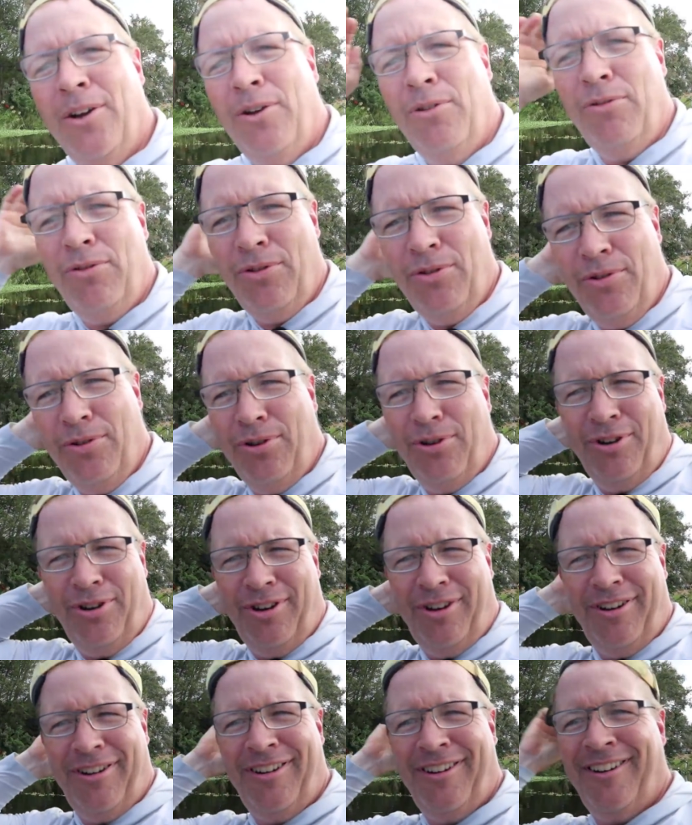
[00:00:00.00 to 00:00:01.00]
Whew.
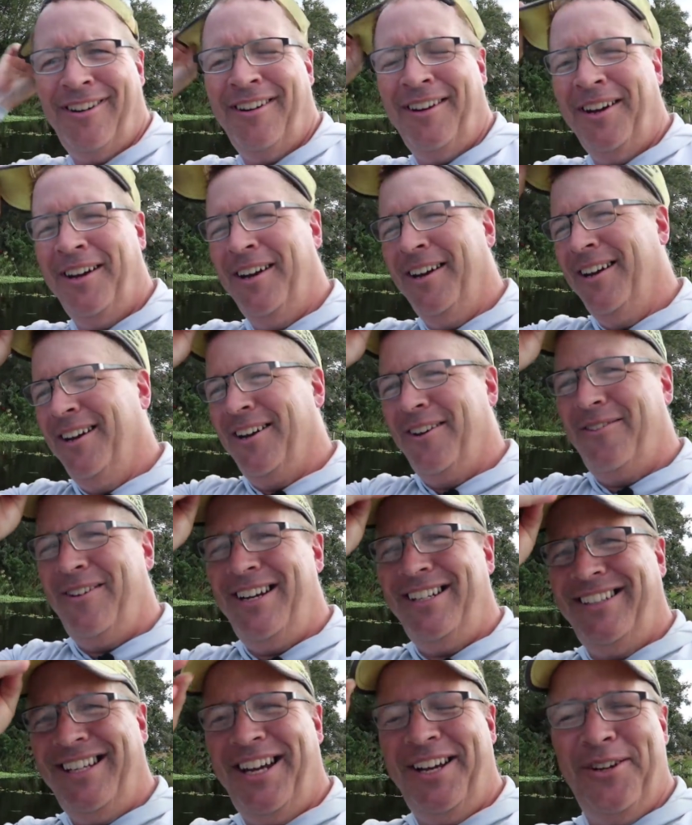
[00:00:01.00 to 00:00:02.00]

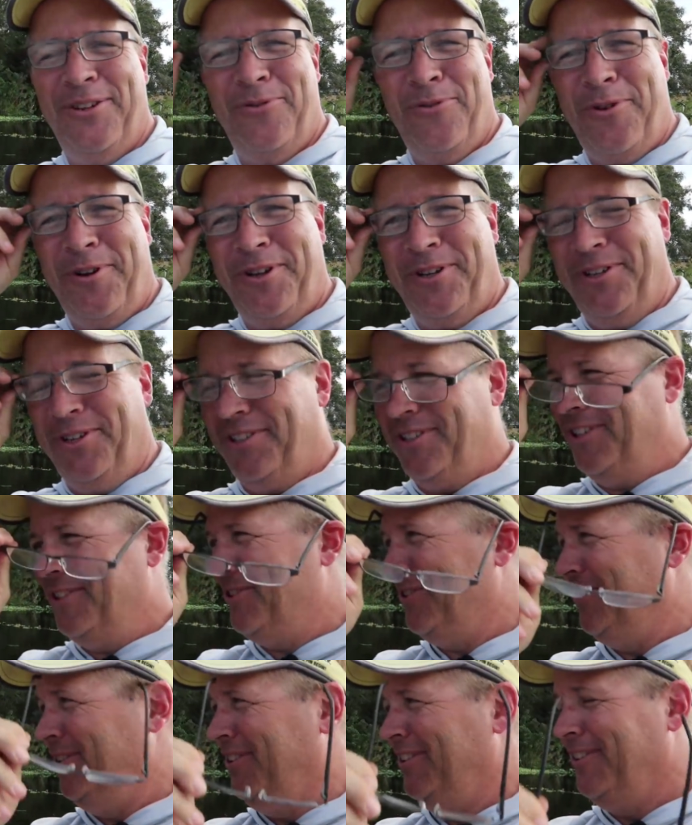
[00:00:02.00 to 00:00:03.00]
Great day in the water, to
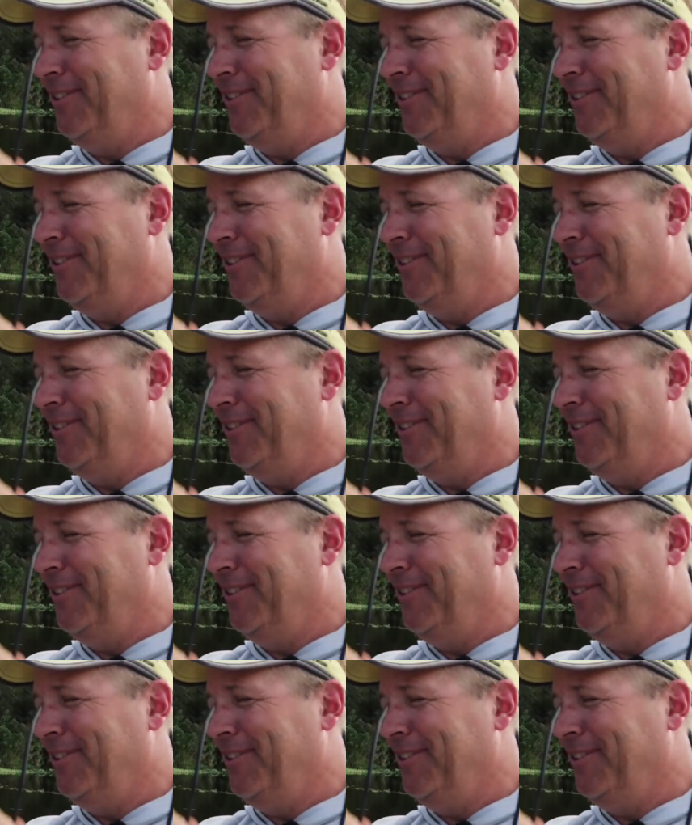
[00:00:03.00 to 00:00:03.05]
sizzle.